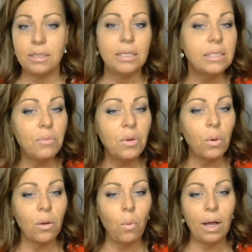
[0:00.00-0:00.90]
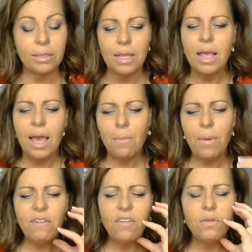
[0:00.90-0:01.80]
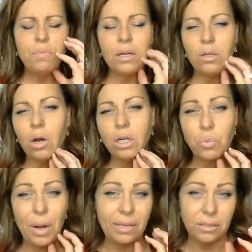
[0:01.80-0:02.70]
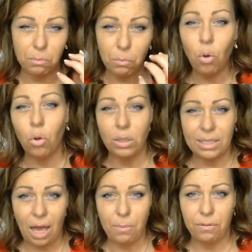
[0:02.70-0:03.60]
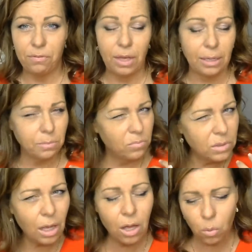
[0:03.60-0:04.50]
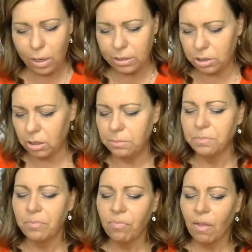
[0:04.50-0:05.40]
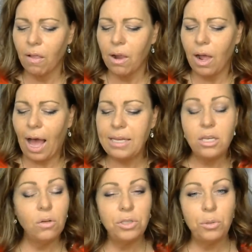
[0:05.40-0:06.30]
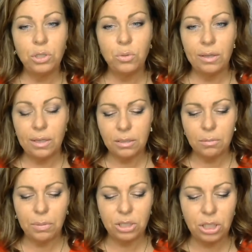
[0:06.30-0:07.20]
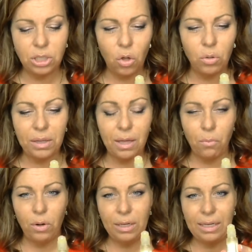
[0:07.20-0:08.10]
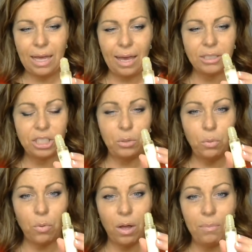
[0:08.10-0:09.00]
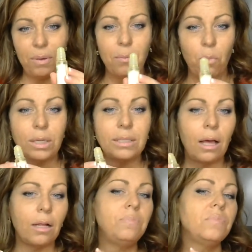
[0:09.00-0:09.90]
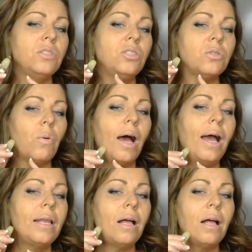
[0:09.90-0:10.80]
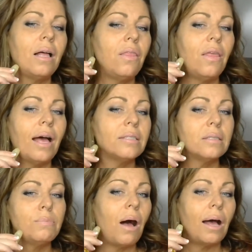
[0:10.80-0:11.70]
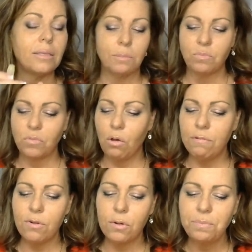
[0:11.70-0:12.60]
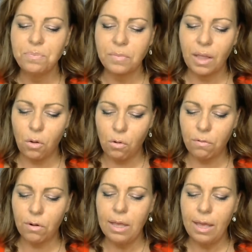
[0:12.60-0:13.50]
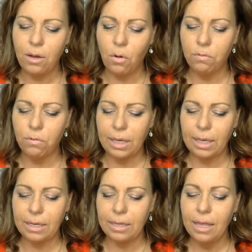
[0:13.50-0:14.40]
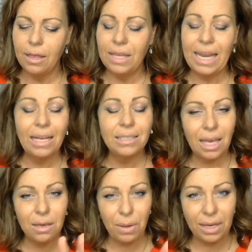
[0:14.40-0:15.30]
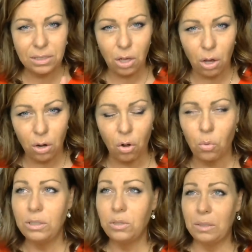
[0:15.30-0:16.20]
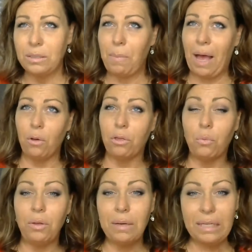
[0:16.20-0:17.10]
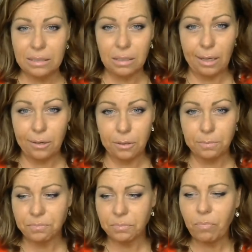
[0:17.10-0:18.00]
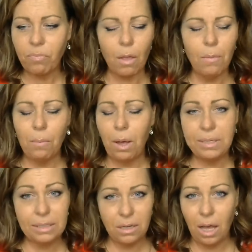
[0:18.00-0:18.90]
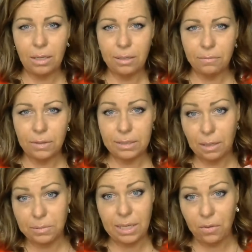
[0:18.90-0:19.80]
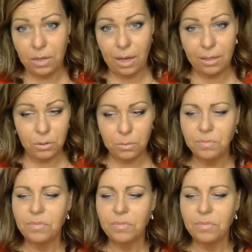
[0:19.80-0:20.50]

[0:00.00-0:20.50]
Didn't tell me what it was. It may have even been a large raised mole type of thing. Not quite sure. I didn't know she was doing this, but she told me that morning and night she would rub Immortelle just right on that spot over and over and over again. The next time I saw her, which was about 3 months later, my mom does not live in the same town that I do.